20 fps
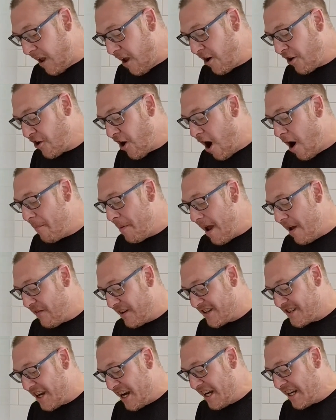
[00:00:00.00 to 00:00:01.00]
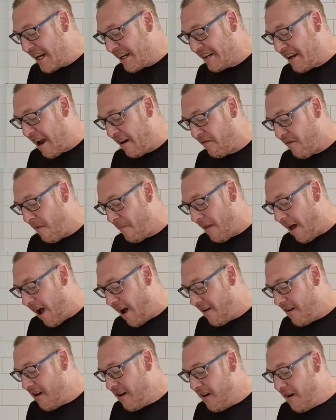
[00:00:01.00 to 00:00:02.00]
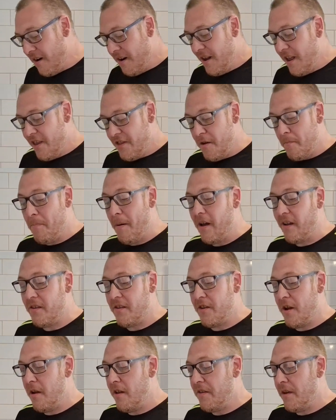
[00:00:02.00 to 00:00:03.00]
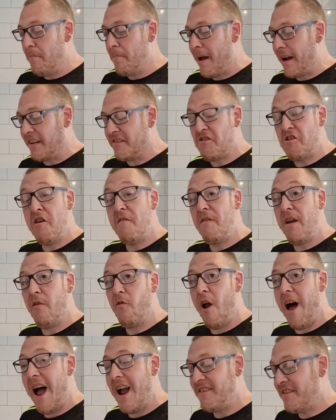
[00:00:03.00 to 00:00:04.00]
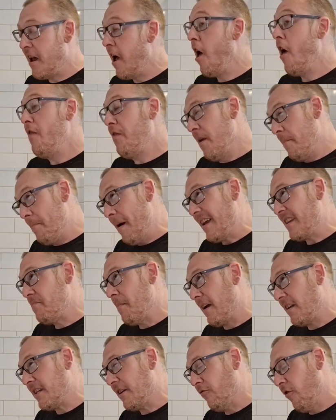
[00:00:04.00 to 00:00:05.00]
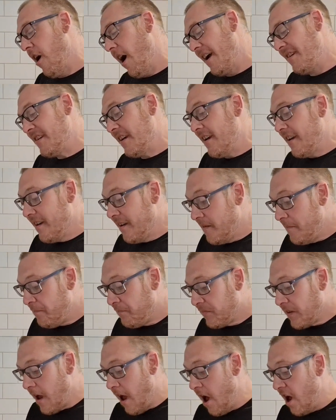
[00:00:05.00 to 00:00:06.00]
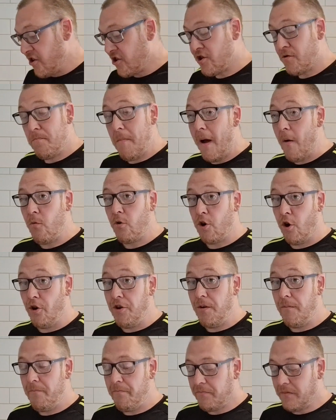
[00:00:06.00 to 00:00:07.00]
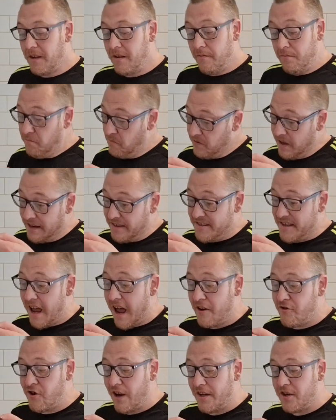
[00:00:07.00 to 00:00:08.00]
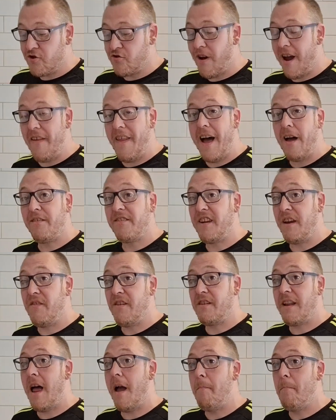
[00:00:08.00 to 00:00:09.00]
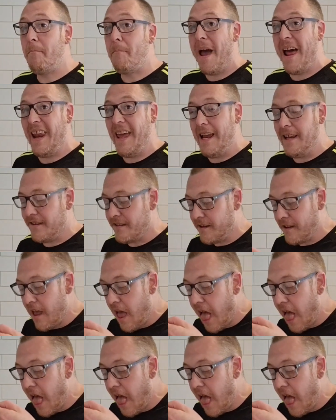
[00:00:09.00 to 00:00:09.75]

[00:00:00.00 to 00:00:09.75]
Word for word: Got a bit of a tikka kick from that. The the the bacteria rice, the basmati rice, uh, smelt good. Let's try, let's try that. See if it's like pellets.